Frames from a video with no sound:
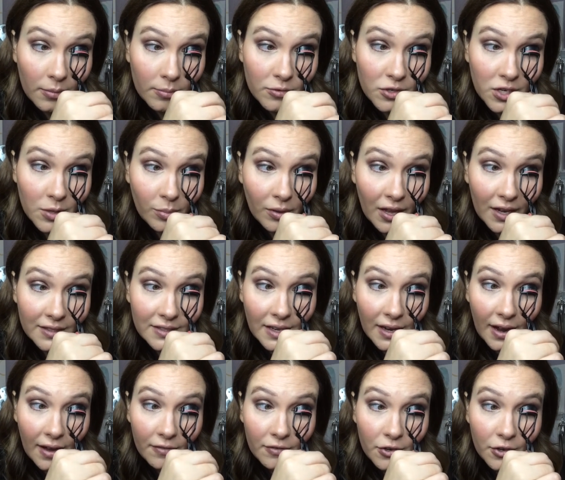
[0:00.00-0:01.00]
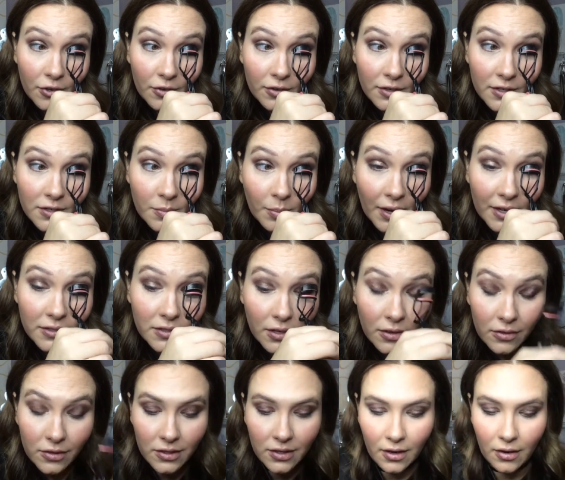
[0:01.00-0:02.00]
She blogs at Afternoon
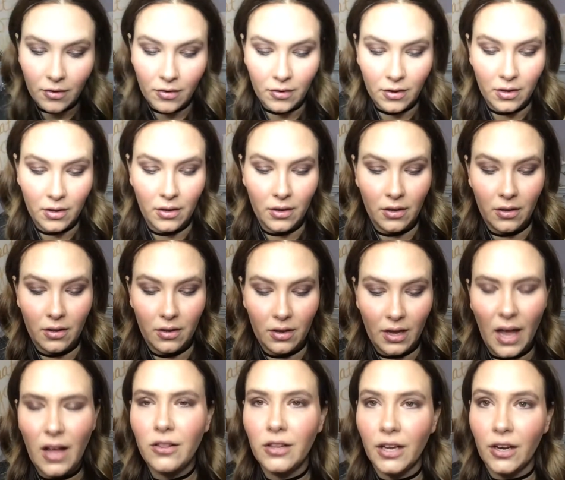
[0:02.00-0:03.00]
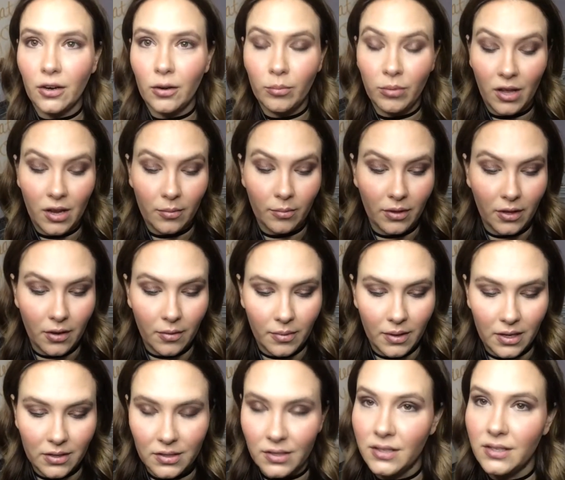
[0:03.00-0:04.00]
Espresso, so I'll link her blog below
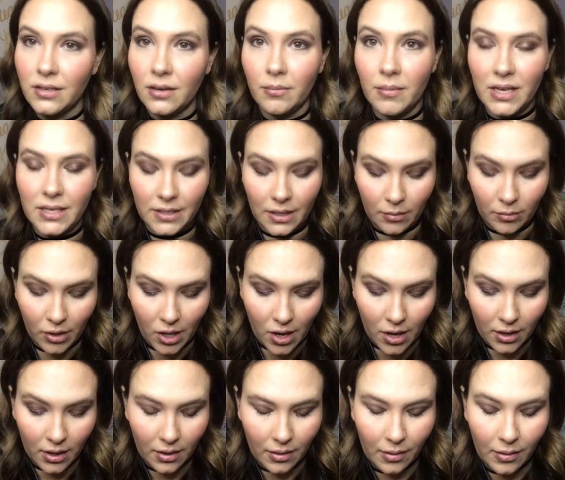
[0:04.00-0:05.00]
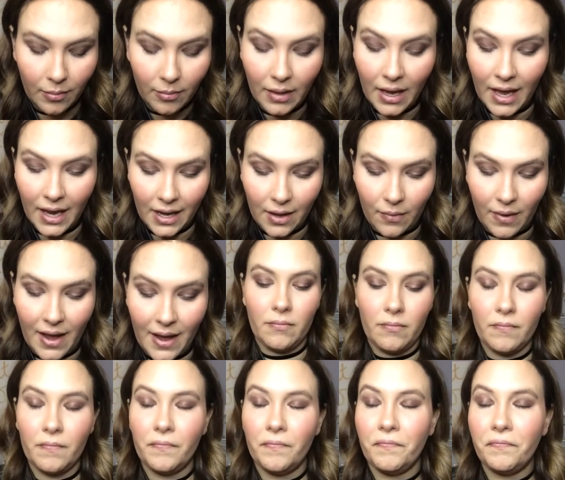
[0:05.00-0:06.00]
because it's an amazing blog. Anyway,
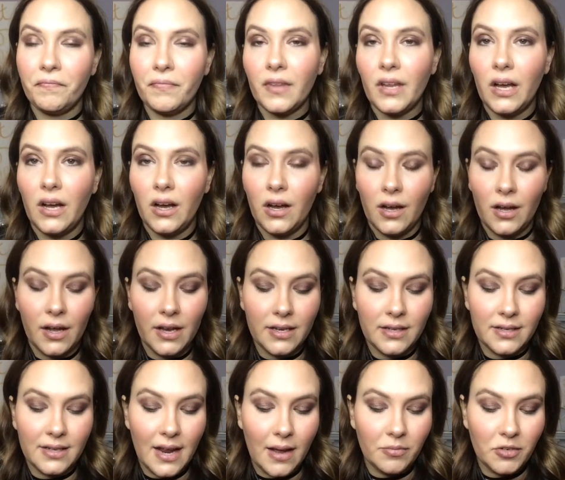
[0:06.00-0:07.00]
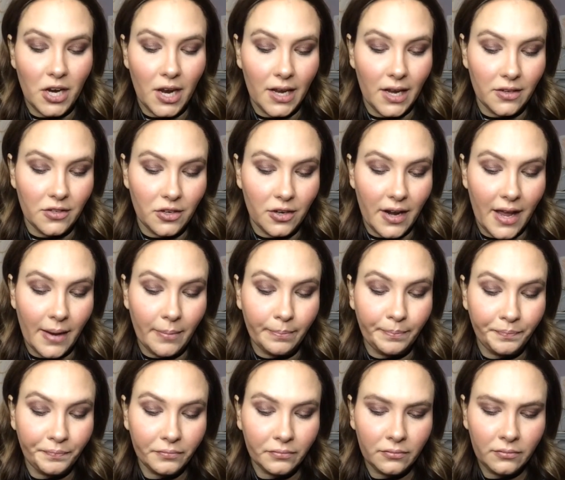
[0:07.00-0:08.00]
on Snapchat yesterday,
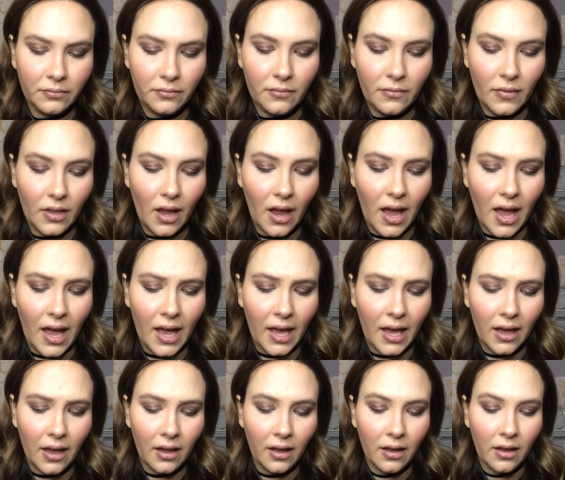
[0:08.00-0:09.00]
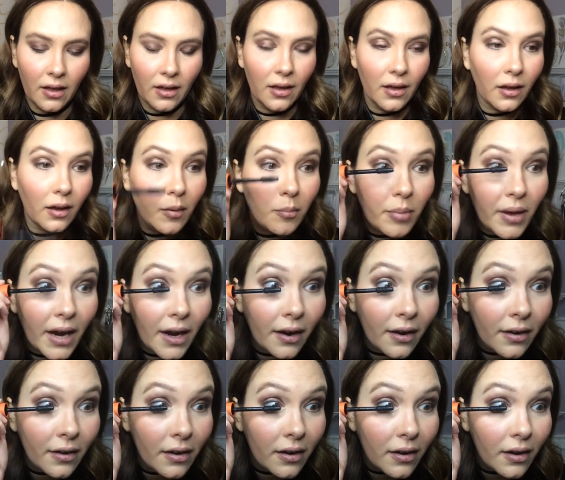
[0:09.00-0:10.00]
I
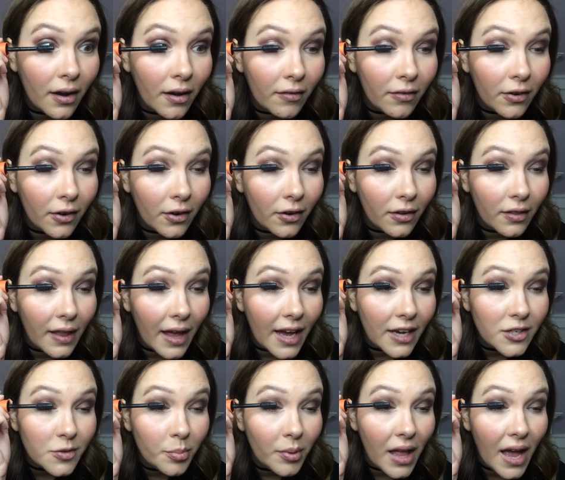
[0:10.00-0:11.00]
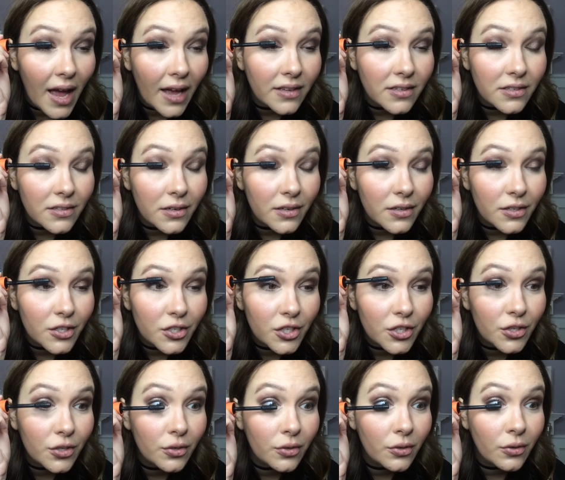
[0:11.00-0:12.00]
compared CoverGirl Lash Blast
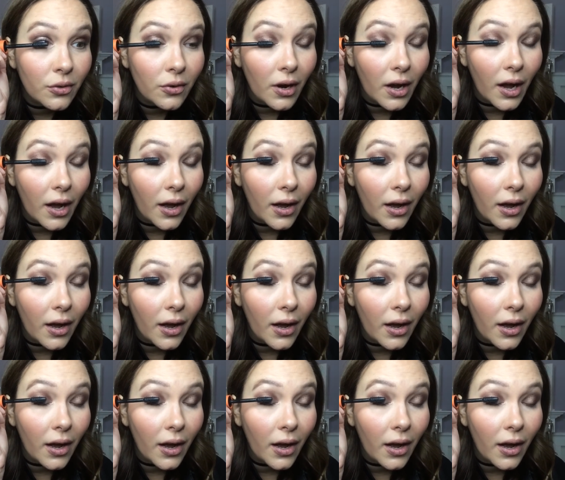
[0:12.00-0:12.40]
to